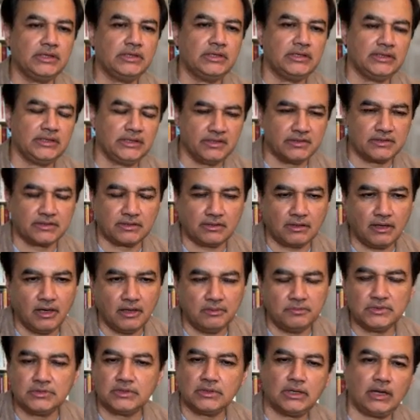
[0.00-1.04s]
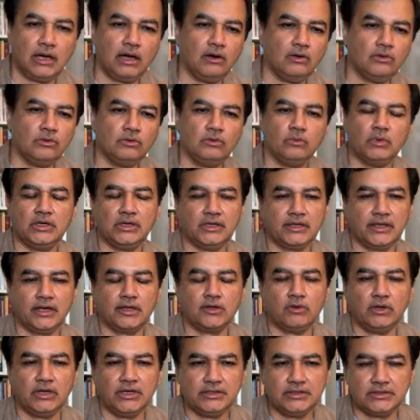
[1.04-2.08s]
He describes how one
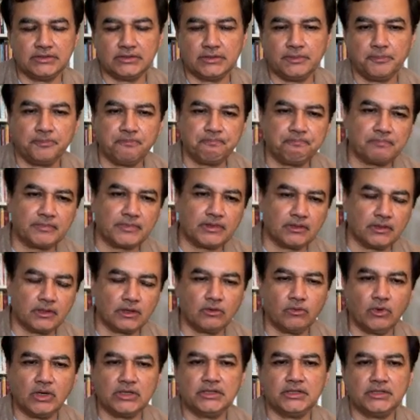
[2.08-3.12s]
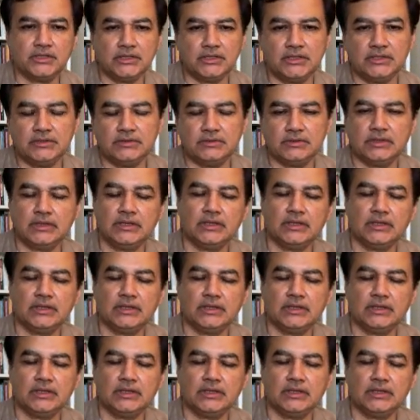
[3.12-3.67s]
calculates the quantities